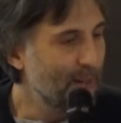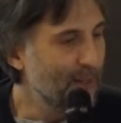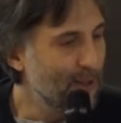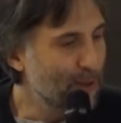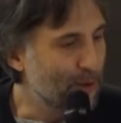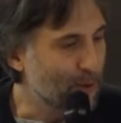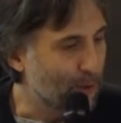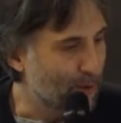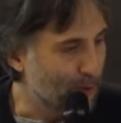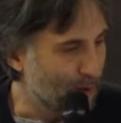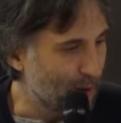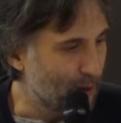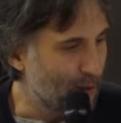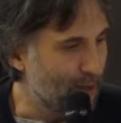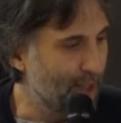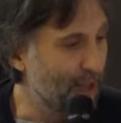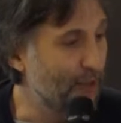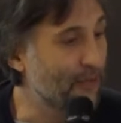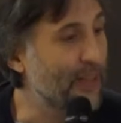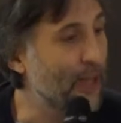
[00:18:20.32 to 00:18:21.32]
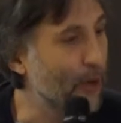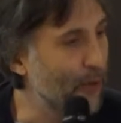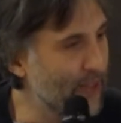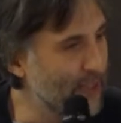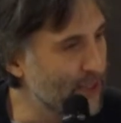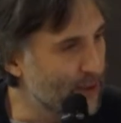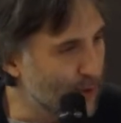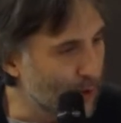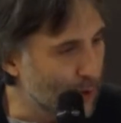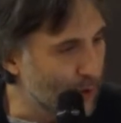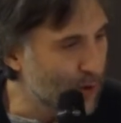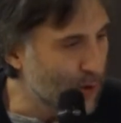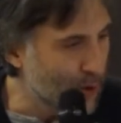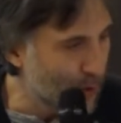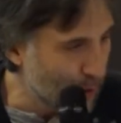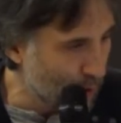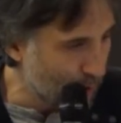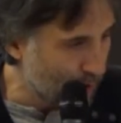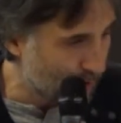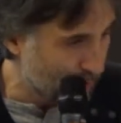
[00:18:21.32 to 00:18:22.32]
So if there is no
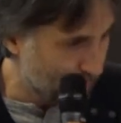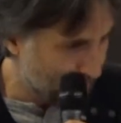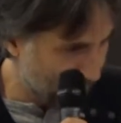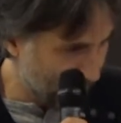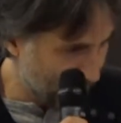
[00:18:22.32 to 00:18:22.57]
truth,